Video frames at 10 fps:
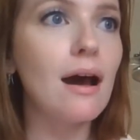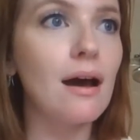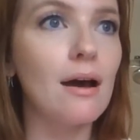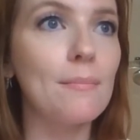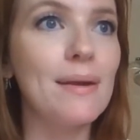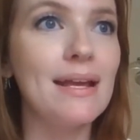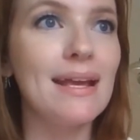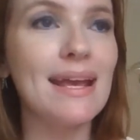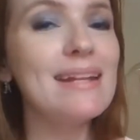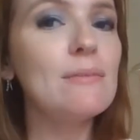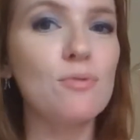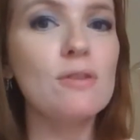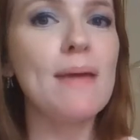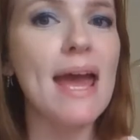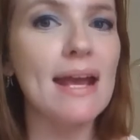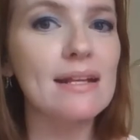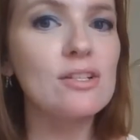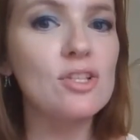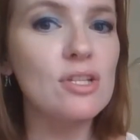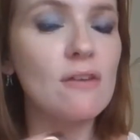Any
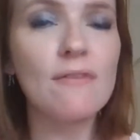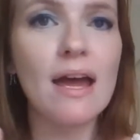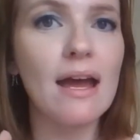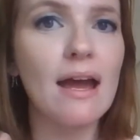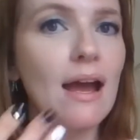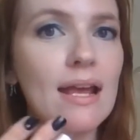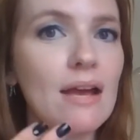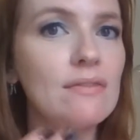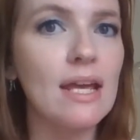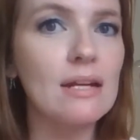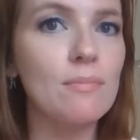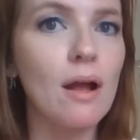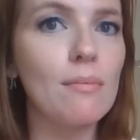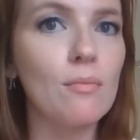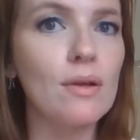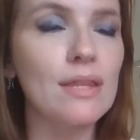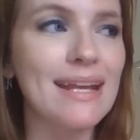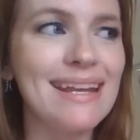prepackaged stuff I haven't had a problem with.